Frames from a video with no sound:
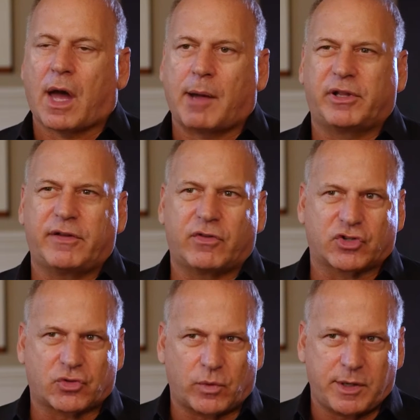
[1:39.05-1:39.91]
I believe
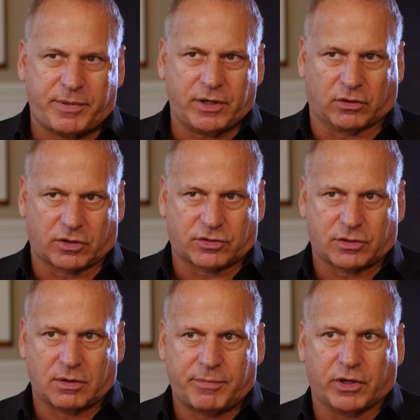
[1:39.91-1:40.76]
there's three
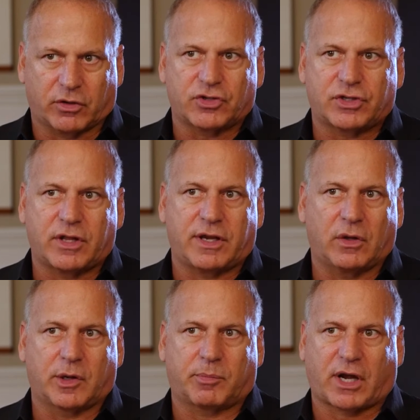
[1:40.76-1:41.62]
pillars to the
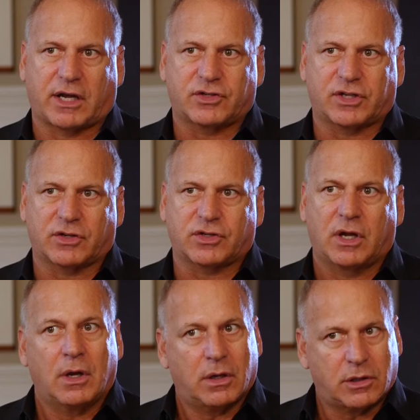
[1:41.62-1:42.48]
healing process.